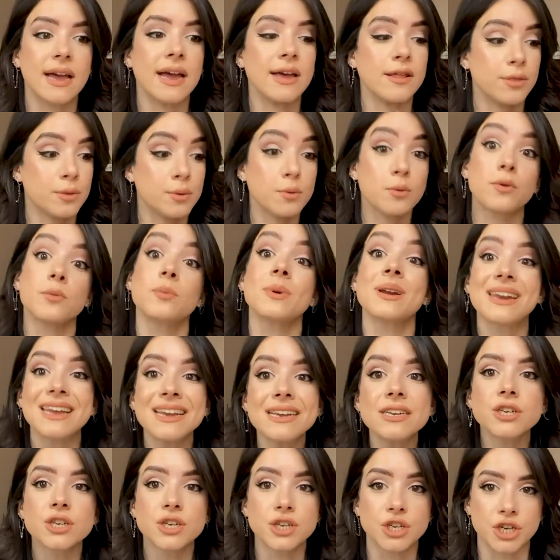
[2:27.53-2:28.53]
and through the
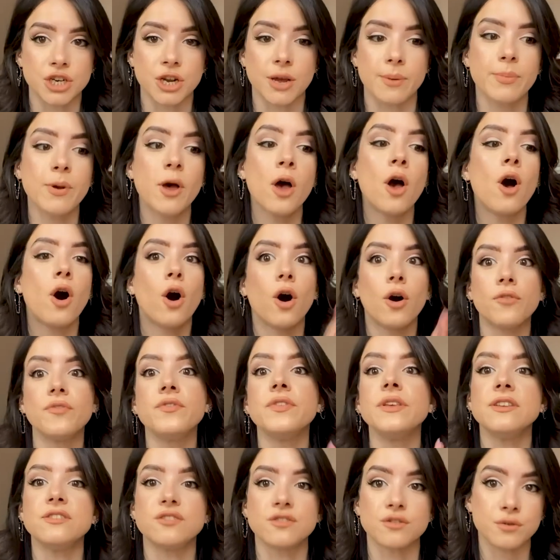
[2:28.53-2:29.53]
relationship of
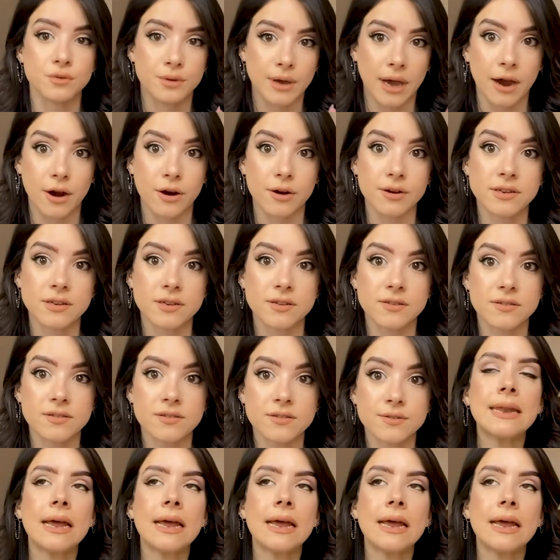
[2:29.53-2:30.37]
these two characters.